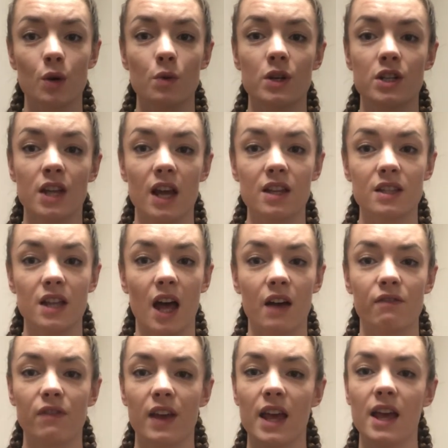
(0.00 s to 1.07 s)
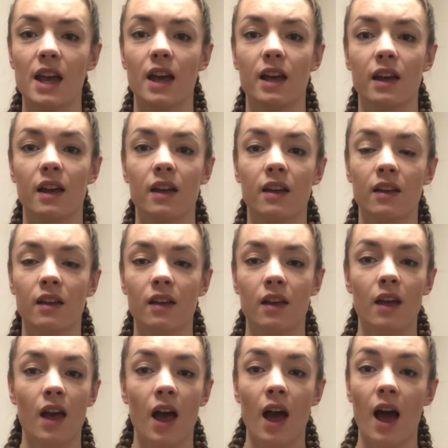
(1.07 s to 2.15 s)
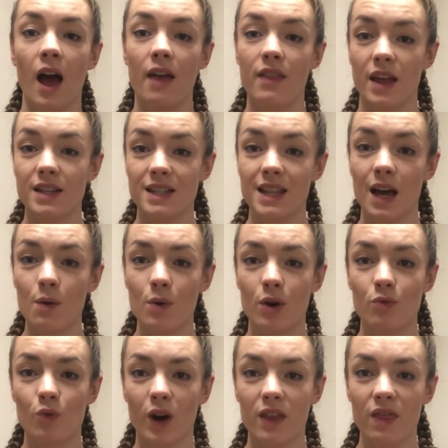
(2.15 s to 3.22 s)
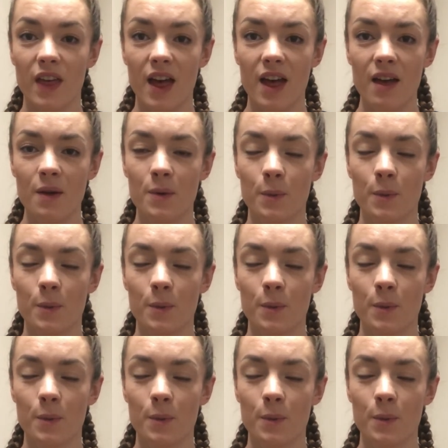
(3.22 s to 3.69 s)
which gets that V, and that's that one right there.